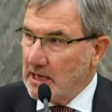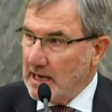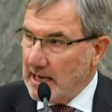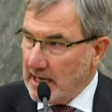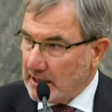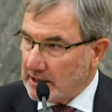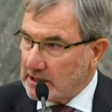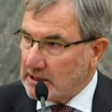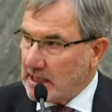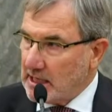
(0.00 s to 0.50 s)

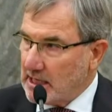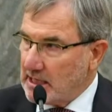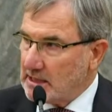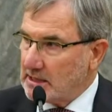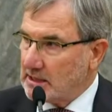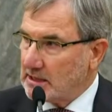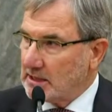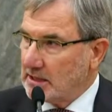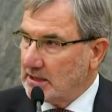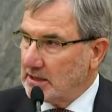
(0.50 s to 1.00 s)
Our
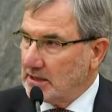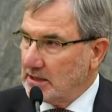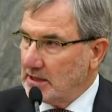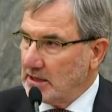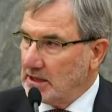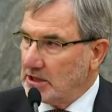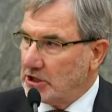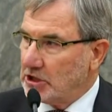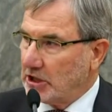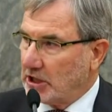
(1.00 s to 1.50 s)
task
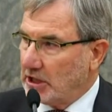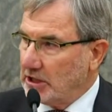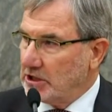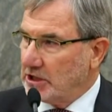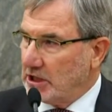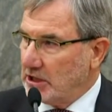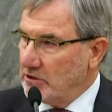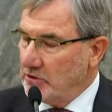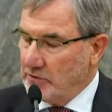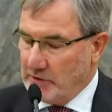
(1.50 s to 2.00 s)
is to
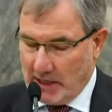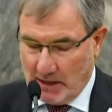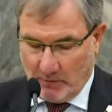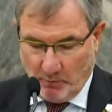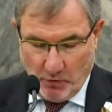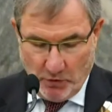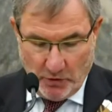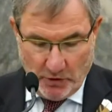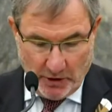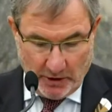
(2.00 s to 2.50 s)
continue that
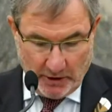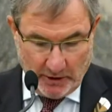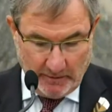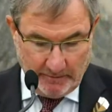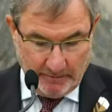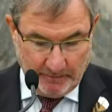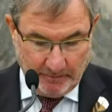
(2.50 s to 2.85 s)
work.